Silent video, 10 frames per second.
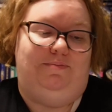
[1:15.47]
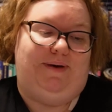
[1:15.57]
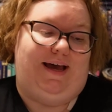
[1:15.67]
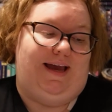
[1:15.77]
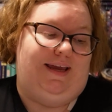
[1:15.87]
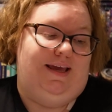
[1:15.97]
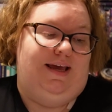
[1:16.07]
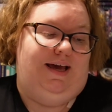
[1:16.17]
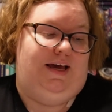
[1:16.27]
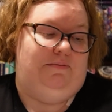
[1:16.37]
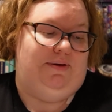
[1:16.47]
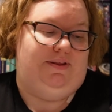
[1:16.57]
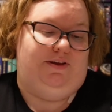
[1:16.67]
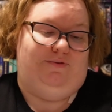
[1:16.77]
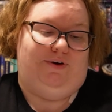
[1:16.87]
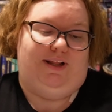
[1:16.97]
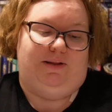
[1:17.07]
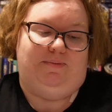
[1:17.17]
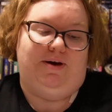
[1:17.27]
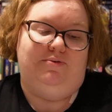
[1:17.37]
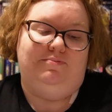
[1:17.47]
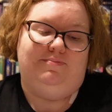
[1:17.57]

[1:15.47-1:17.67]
by Silver in the Bone,